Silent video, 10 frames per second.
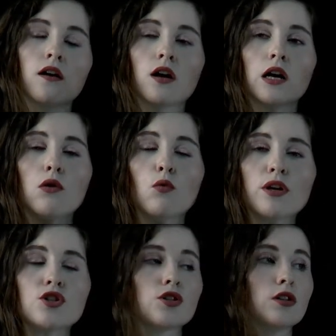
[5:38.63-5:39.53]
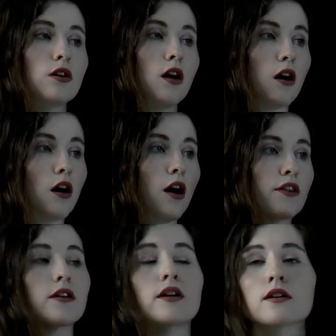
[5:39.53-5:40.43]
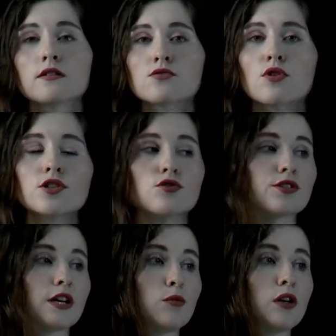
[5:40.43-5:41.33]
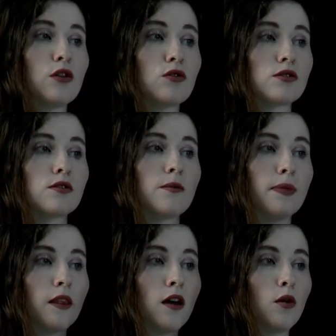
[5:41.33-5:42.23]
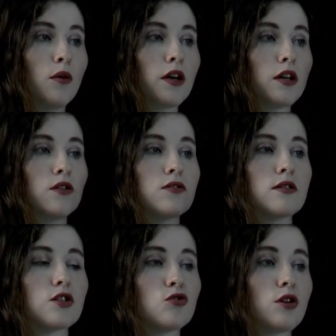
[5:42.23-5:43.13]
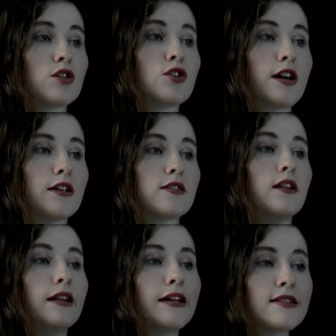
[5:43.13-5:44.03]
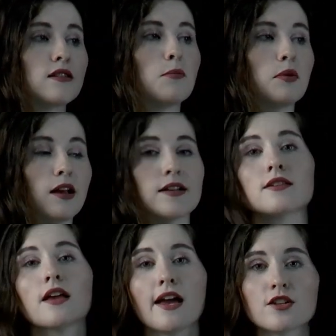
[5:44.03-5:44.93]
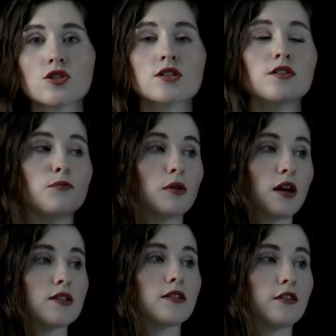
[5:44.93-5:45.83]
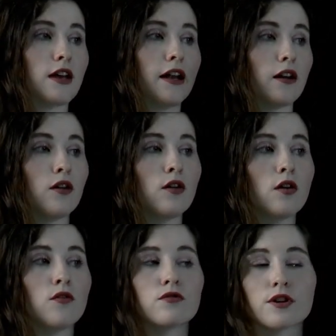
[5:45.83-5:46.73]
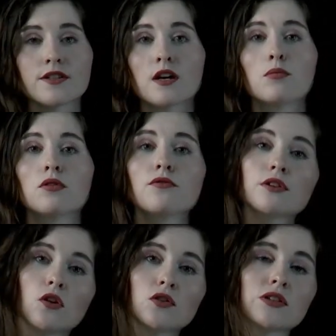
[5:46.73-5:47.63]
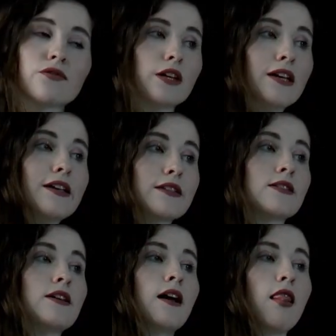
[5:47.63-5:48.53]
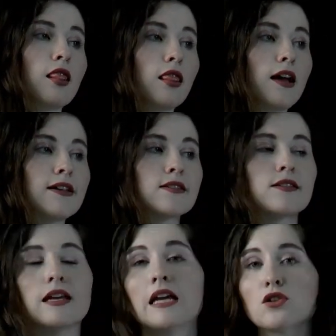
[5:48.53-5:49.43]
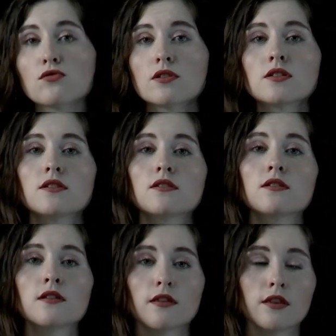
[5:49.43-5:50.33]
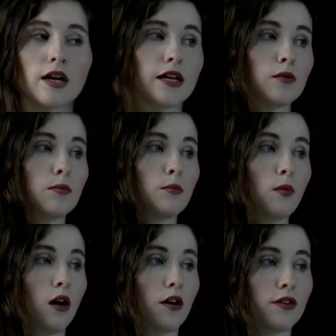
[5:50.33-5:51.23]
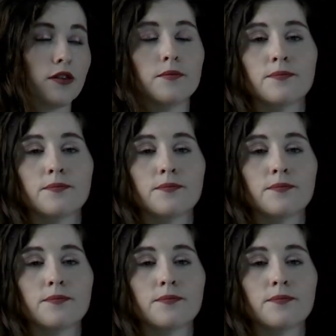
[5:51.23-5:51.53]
Which other structures can we use? We can use such structure as less plus adjective plus than. For example, philosophy is less interesting than math.